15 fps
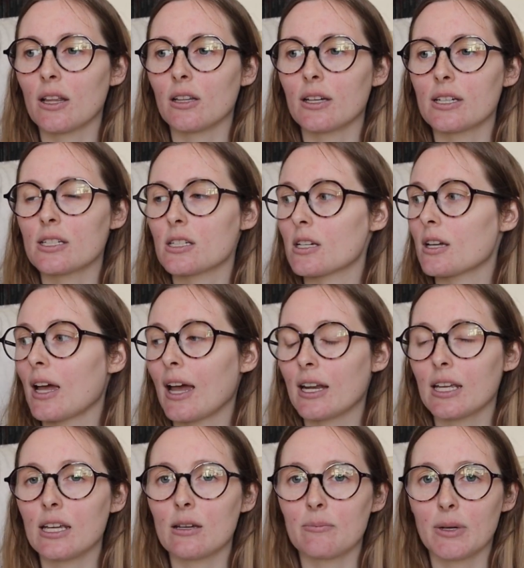I liked
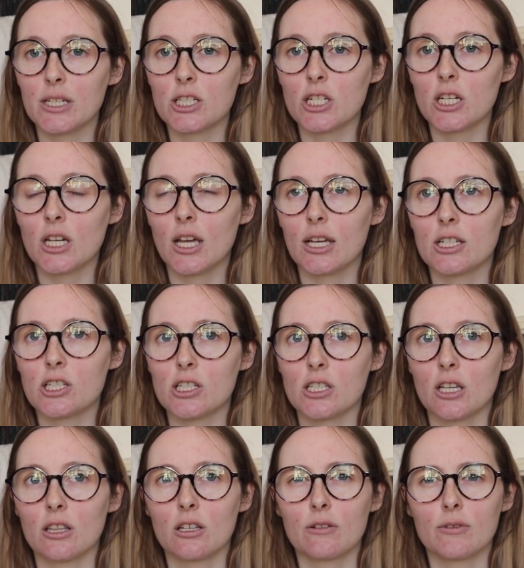Hetty and Benji, and
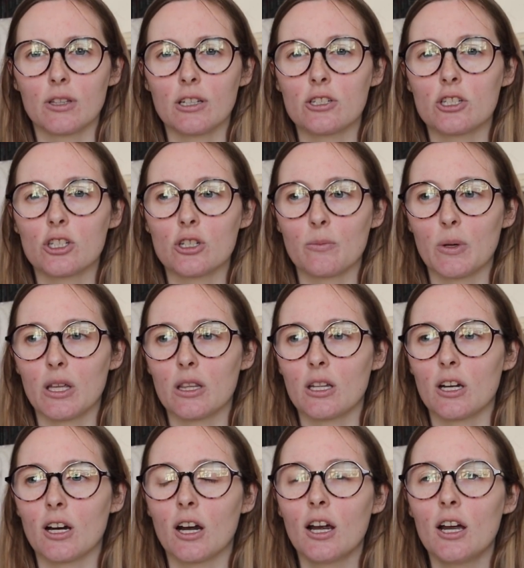just like their relationship and